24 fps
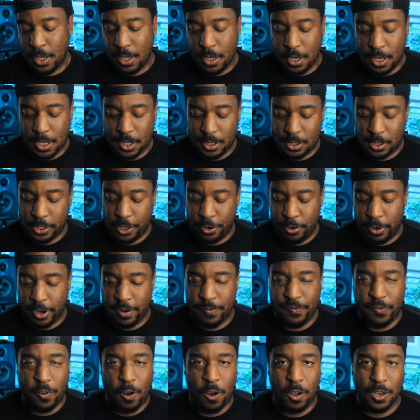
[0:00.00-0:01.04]
Considering
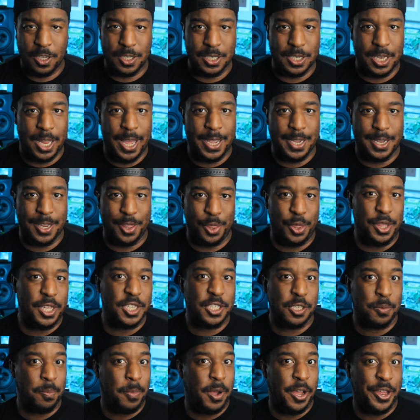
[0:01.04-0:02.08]
fall is like
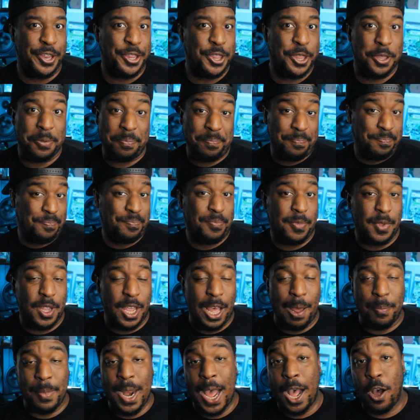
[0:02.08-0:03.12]
this month,
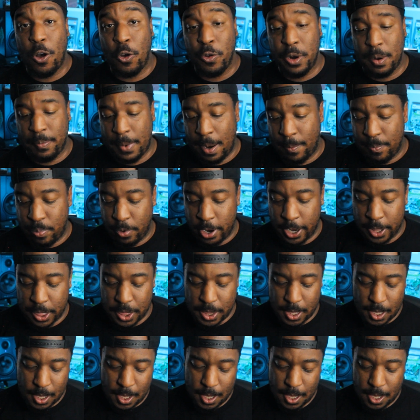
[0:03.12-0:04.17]
I'm not holding my
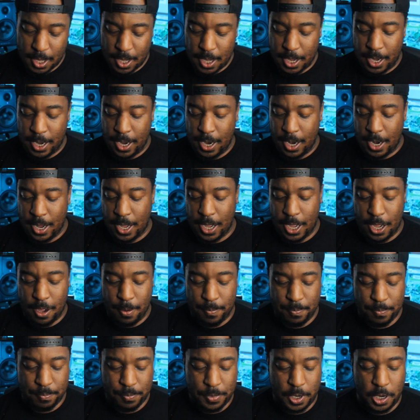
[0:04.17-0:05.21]
breath. And,
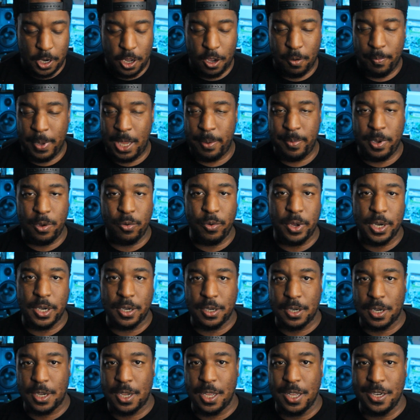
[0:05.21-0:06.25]
you know, maybe
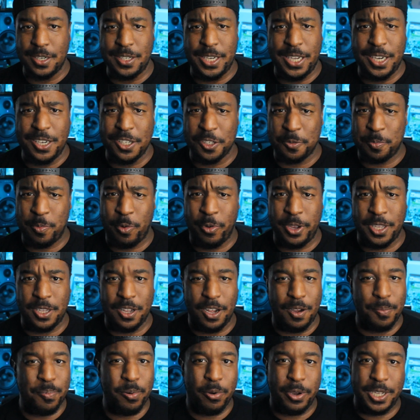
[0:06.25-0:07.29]
when Adidas
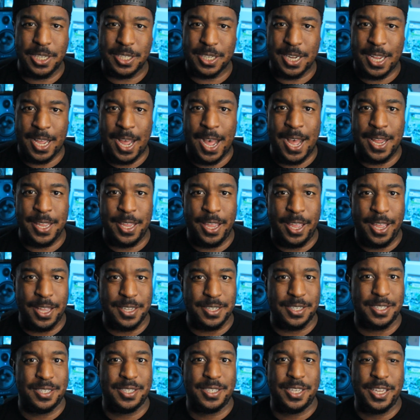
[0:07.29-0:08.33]
appoints Kanye
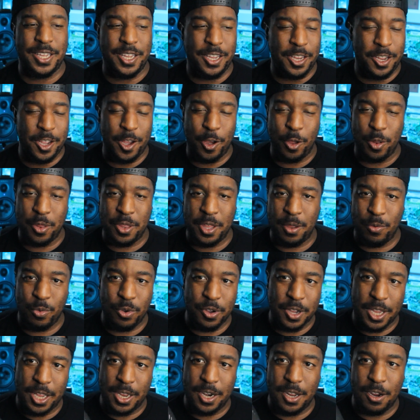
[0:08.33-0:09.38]
as the CEO, then we'll
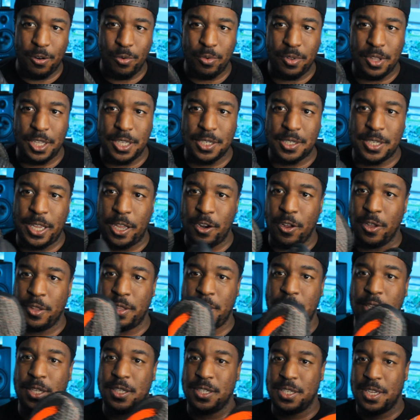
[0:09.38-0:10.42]
get a release date on
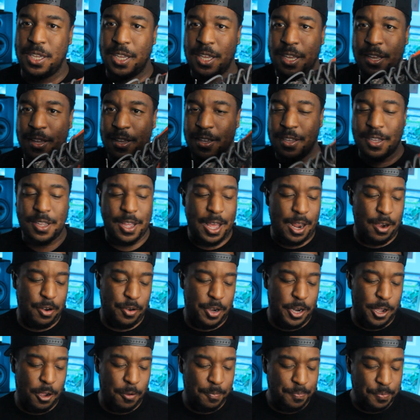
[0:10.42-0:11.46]
these. I don't
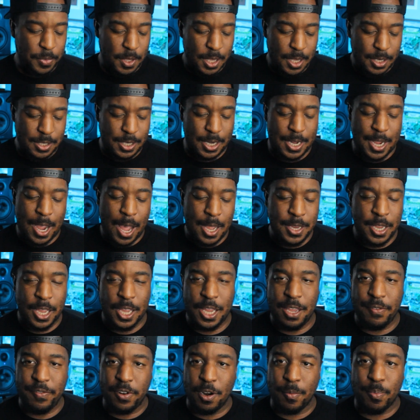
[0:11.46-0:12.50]
know. Did Kanye
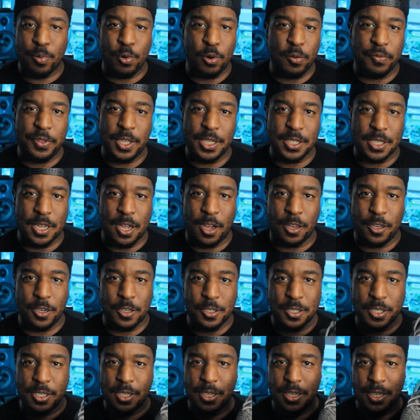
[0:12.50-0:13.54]
even approve these
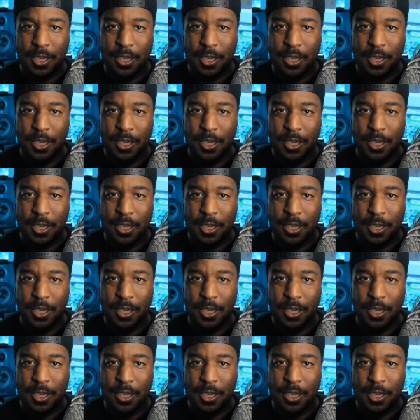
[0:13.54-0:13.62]
colors?